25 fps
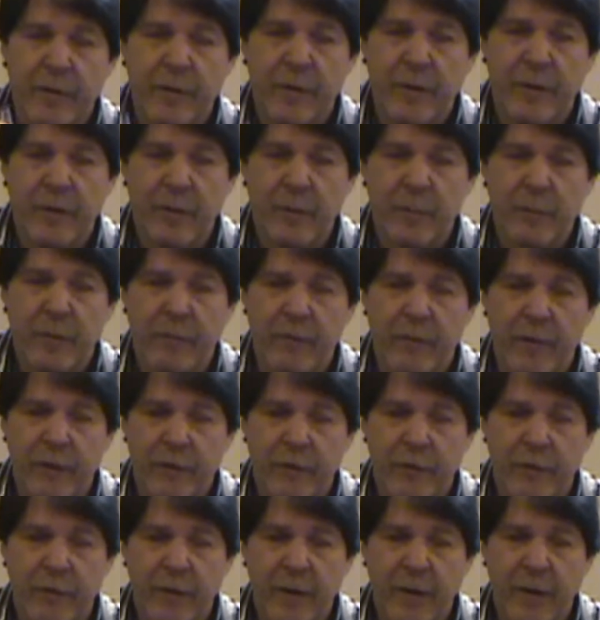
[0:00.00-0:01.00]
than the
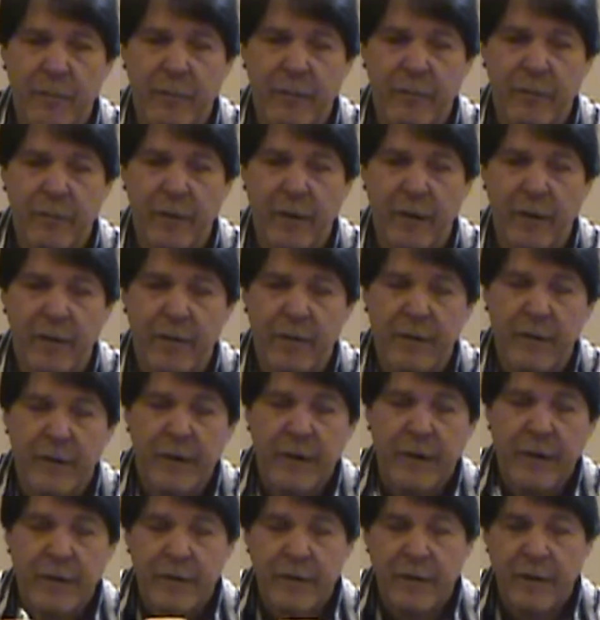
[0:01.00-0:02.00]
professional amplifier.
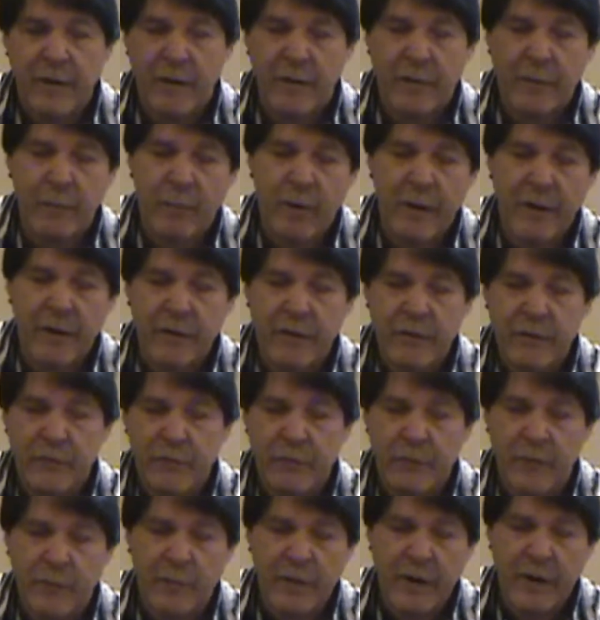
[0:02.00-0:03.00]
Now wattage
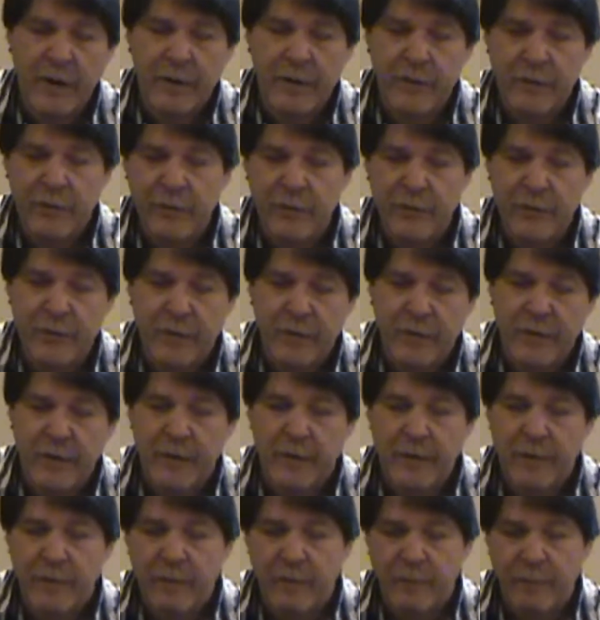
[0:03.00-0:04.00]
for wattage,
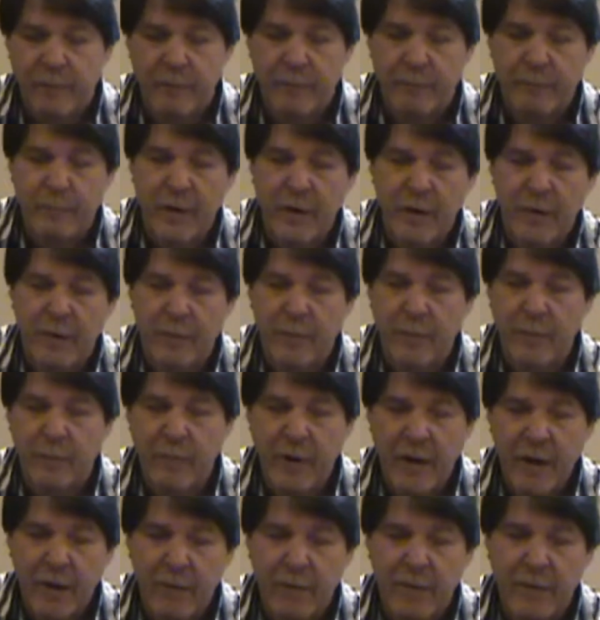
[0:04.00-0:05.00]
power for
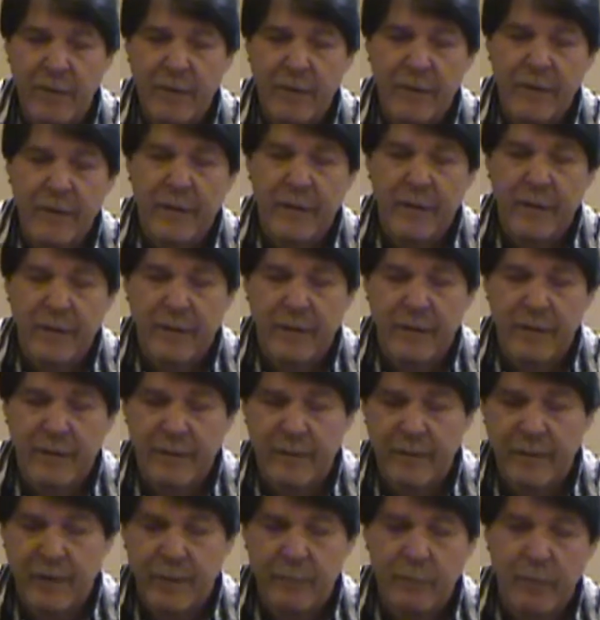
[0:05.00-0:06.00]
power,
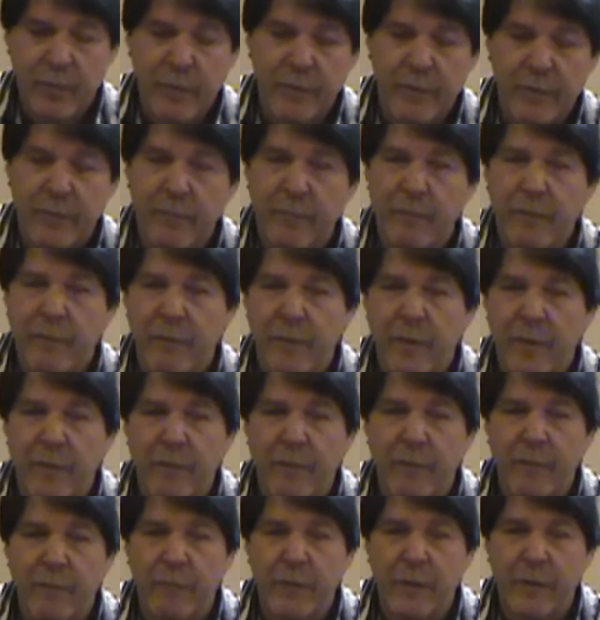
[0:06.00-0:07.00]
they both
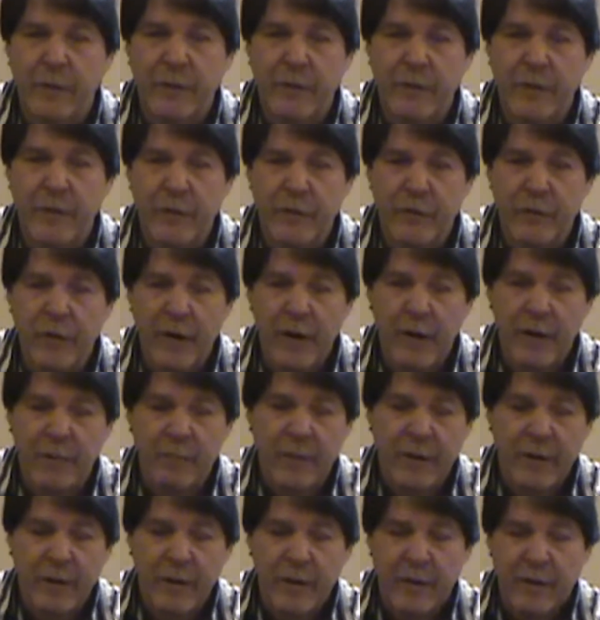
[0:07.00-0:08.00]
will do the
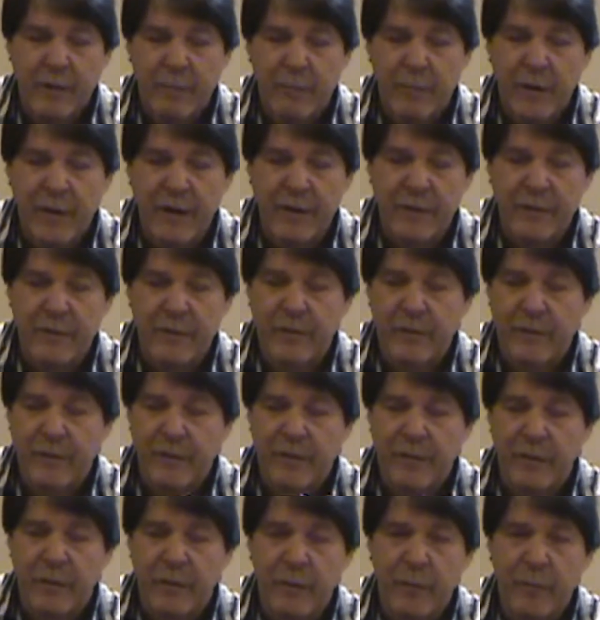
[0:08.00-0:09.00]
job, but
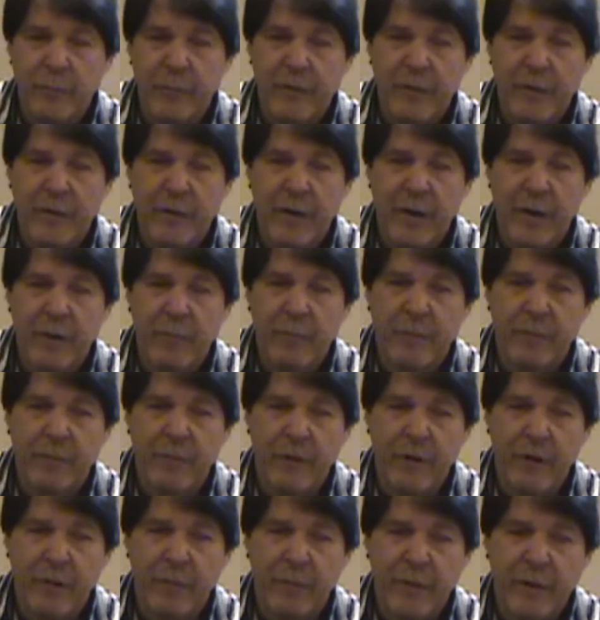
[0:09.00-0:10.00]
the home stereo
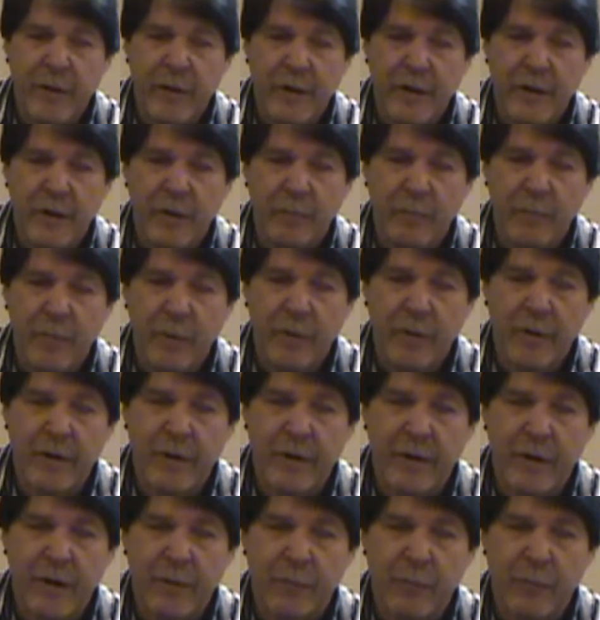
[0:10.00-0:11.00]
amplifier will heat up more,
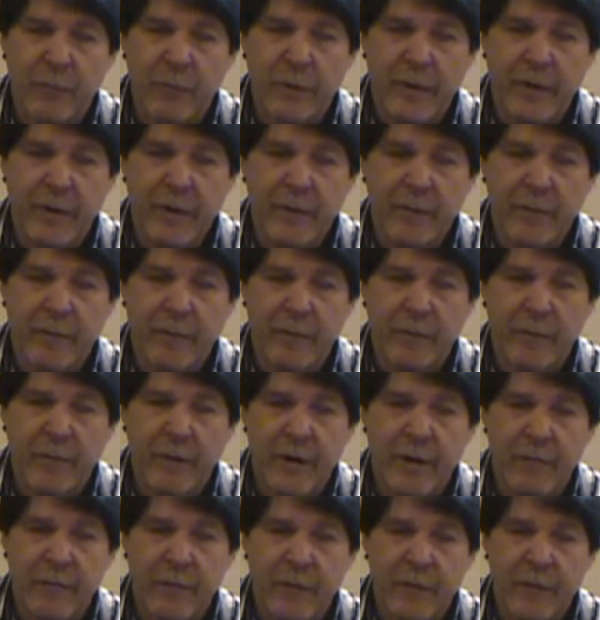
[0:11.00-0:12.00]
and after playing it for
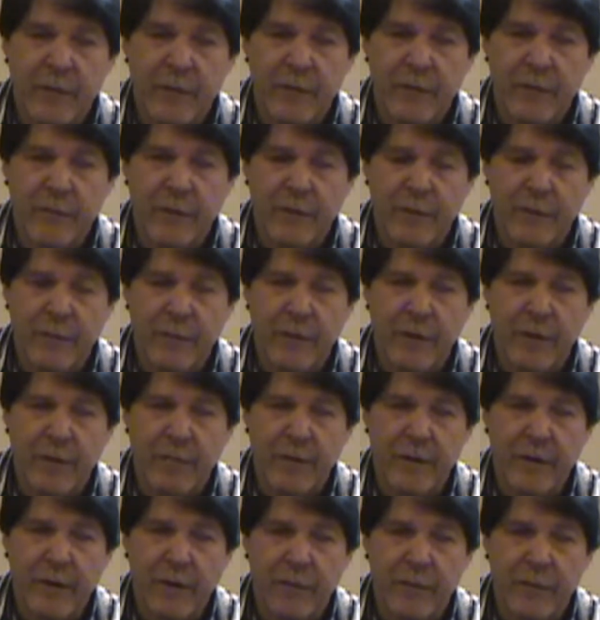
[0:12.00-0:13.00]
5 or 6 or
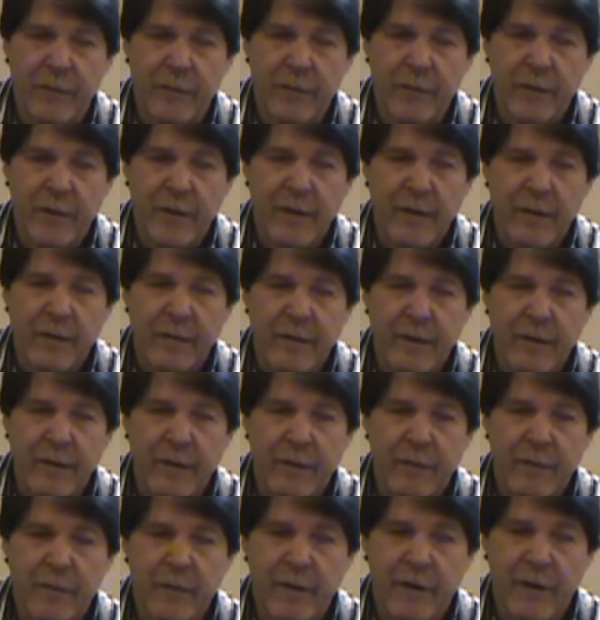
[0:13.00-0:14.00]
7 hours, then
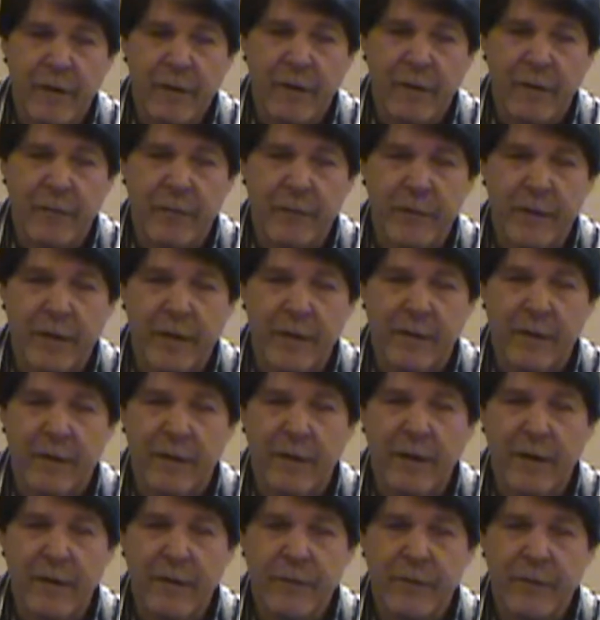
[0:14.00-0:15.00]
it'll cut out. And the
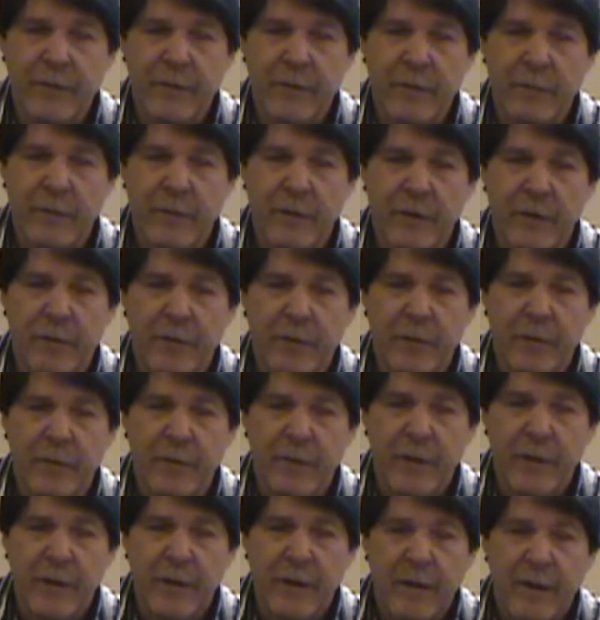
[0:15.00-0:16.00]
last thing you want to
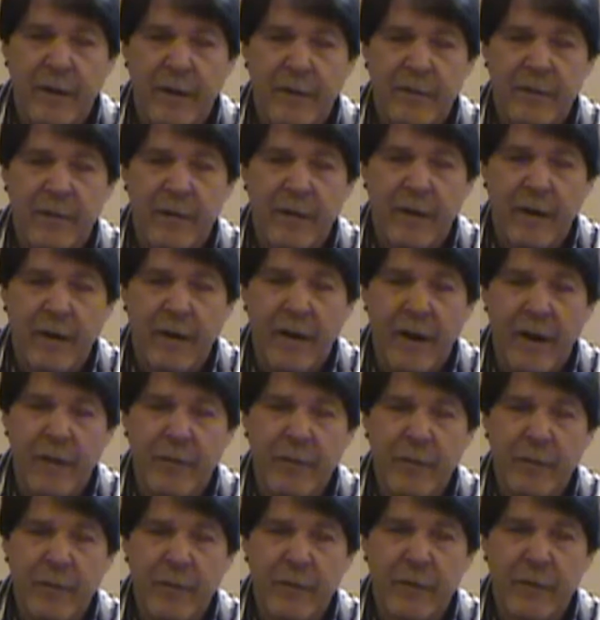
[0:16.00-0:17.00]
do is
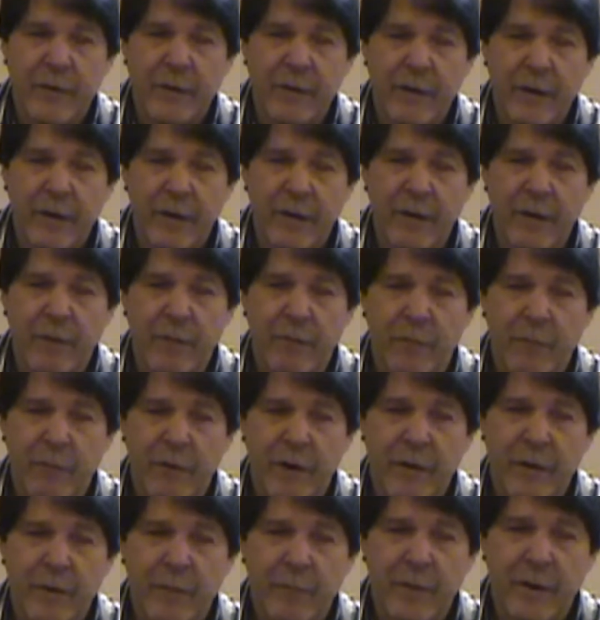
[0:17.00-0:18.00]
have your music cut out
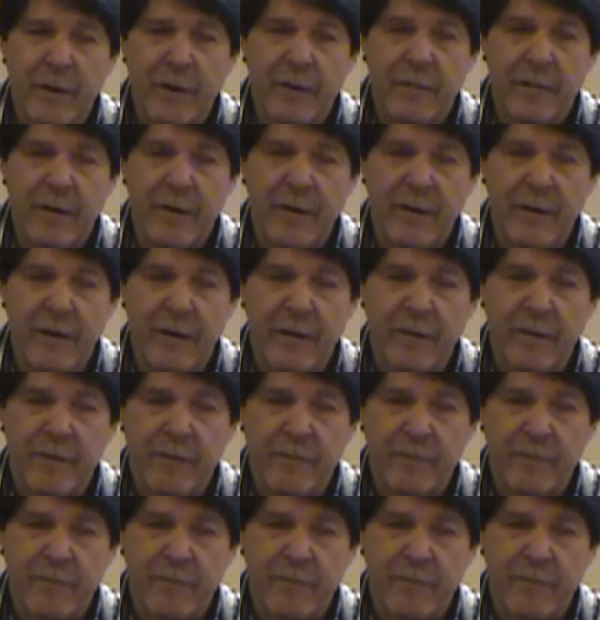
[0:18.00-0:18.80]
right in the middle of a gig.